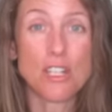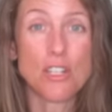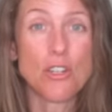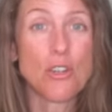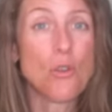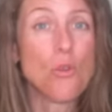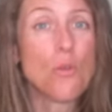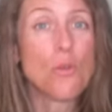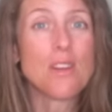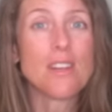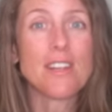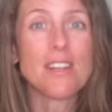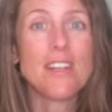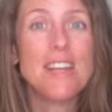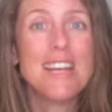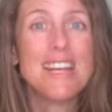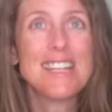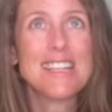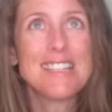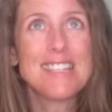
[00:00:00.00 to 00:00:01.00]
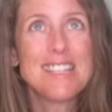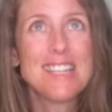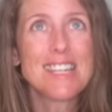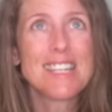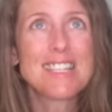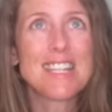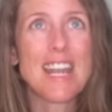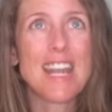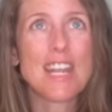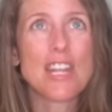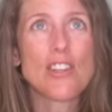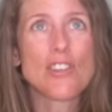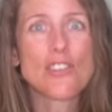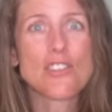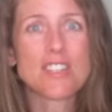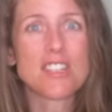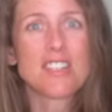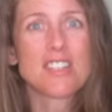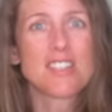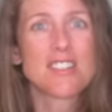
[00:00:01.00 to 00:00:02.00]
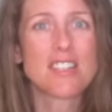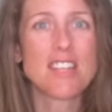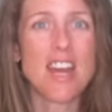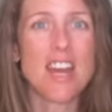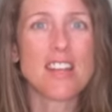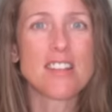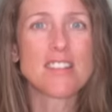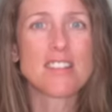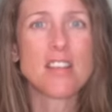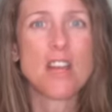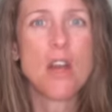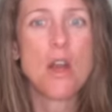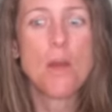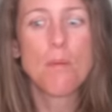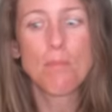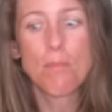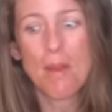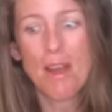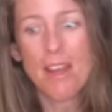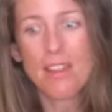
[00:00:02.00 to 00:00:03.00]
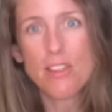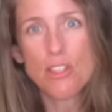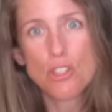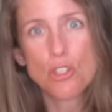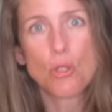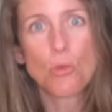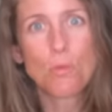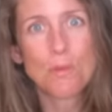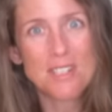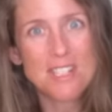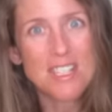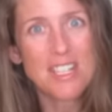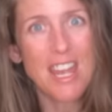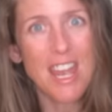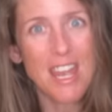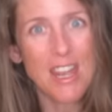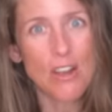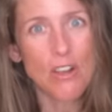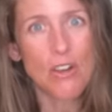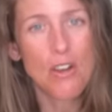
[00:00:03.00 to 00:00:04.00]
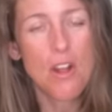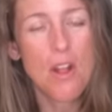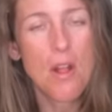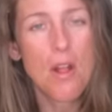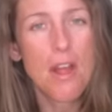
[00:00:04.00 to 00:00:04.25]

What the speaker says: You don't want to dictate your success by the stupid scale.